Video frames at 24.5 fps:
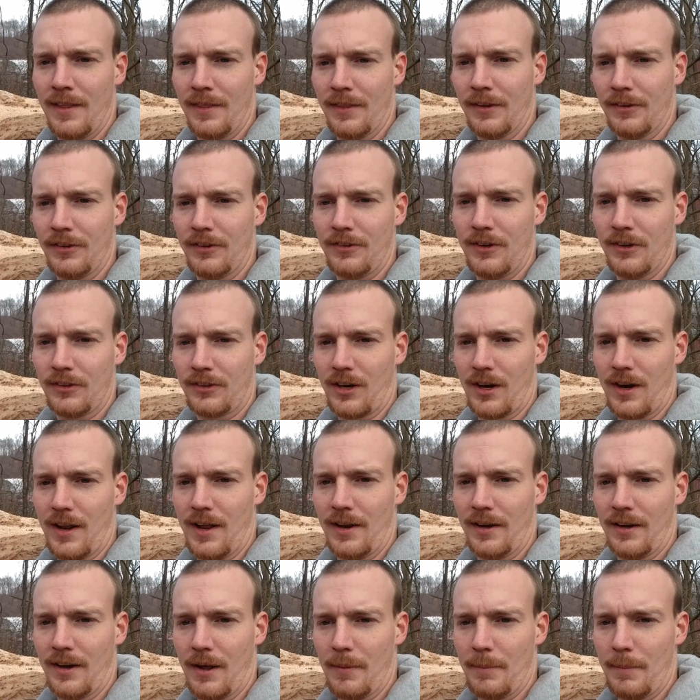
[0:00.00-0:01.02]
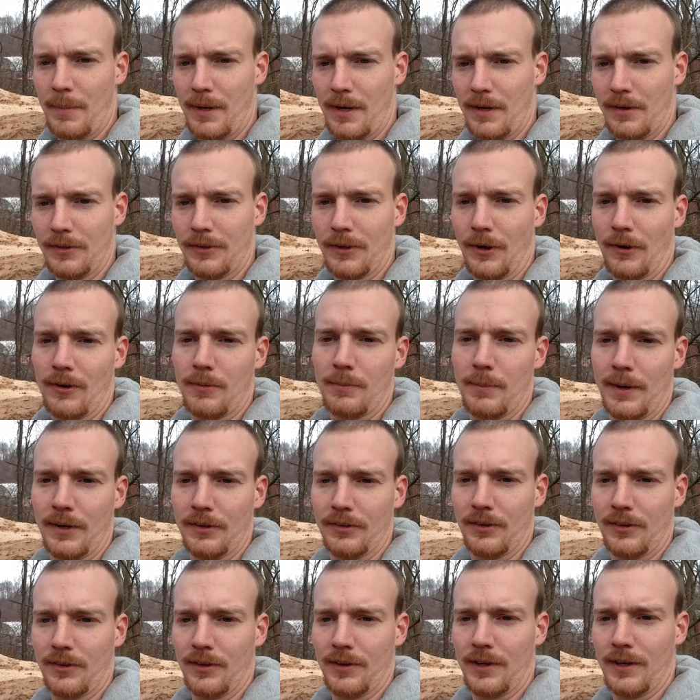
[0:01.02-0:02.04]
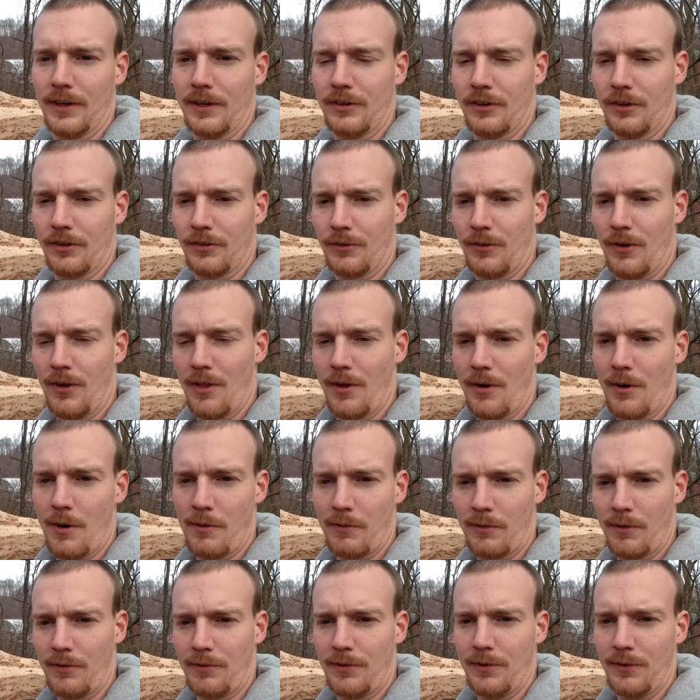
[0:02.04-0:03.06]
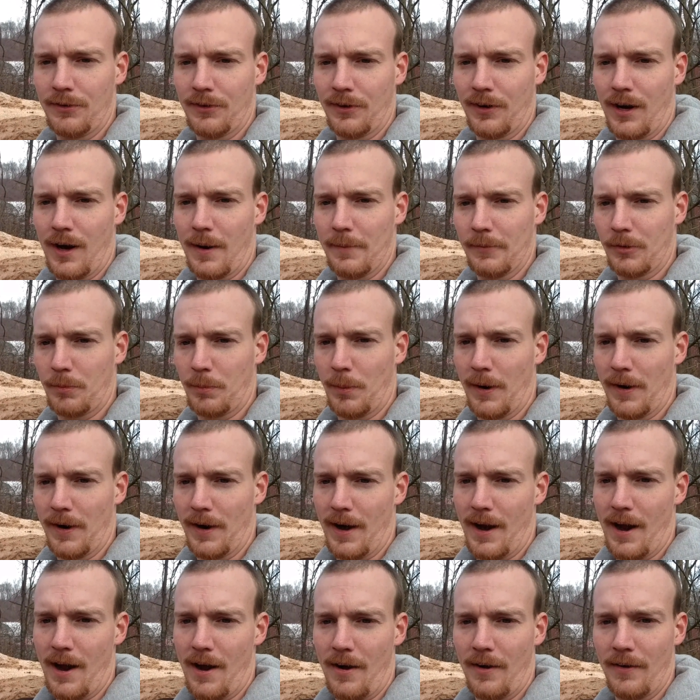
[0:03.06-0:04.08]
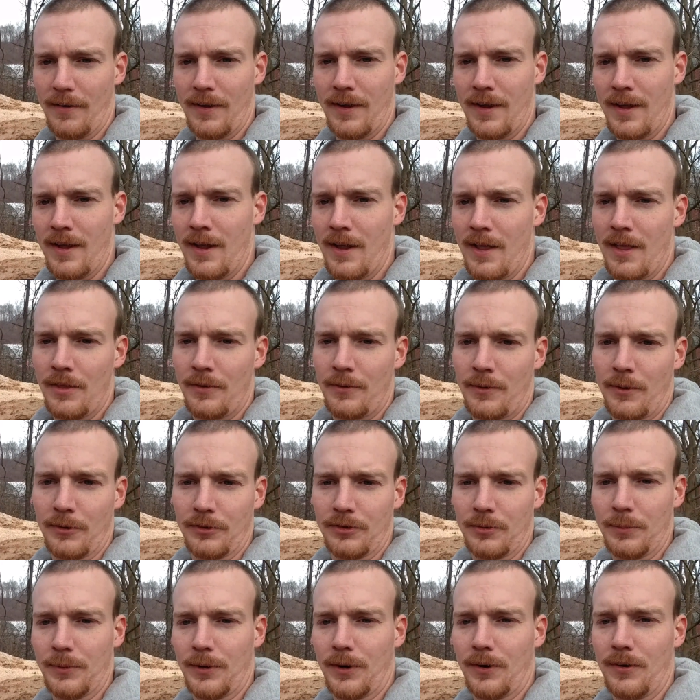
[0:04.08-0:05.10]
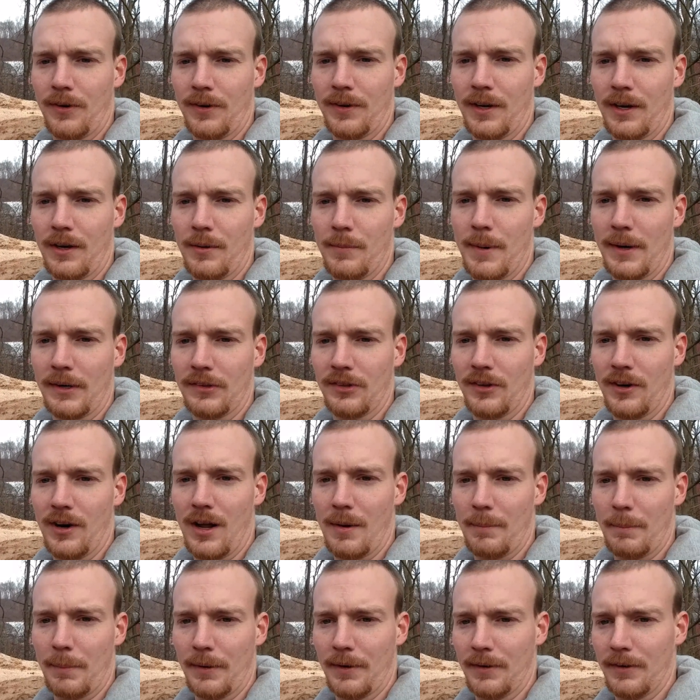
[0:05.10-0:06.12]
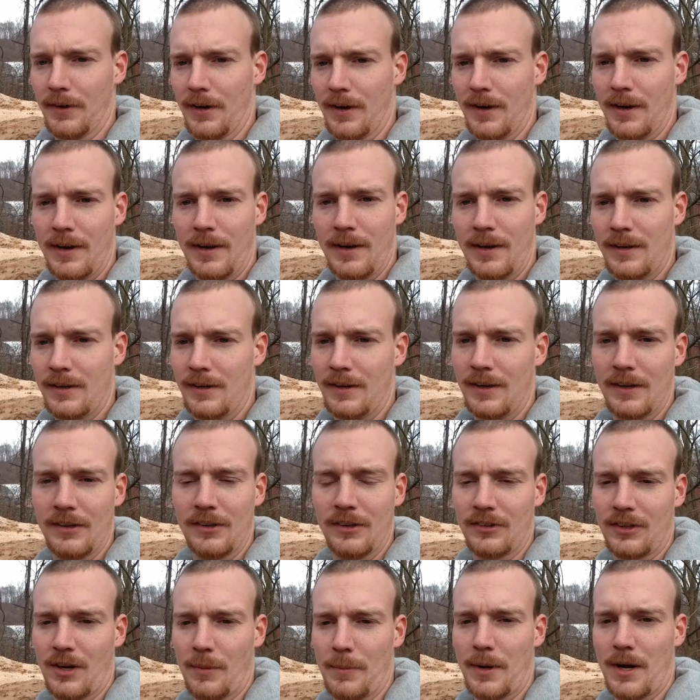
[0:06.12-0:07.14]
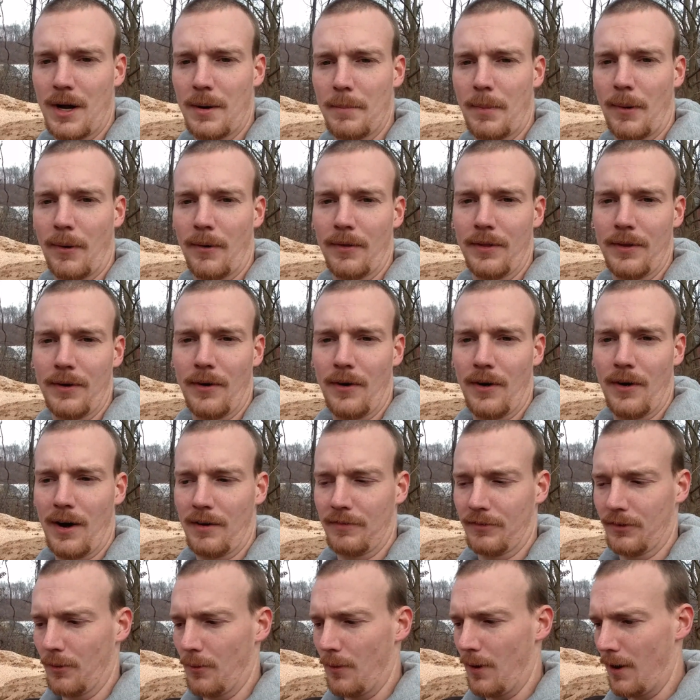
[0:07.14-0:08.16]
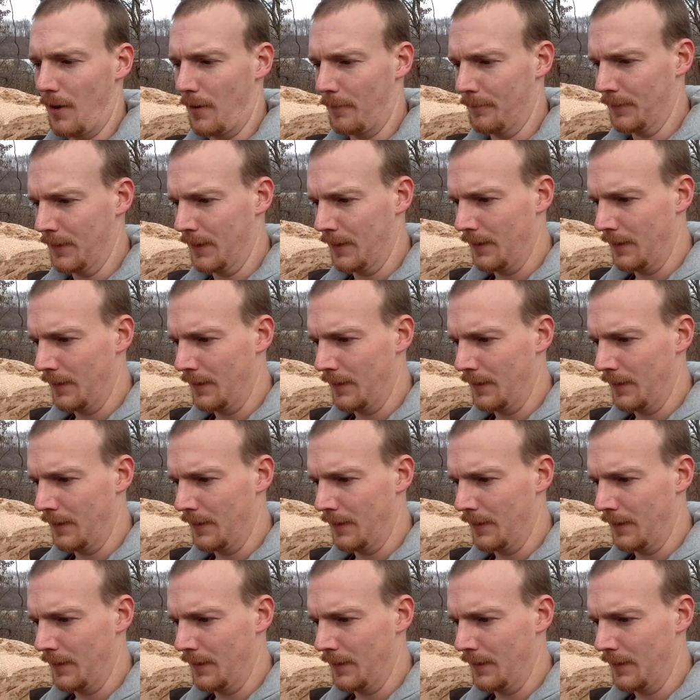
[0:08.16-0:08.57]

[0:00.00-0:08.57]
This is just going to end up being dirt basically. Just roll it over a few times, spread it out, throw some dirt in there, mix it up, and it's just going to become part of the yard after a while.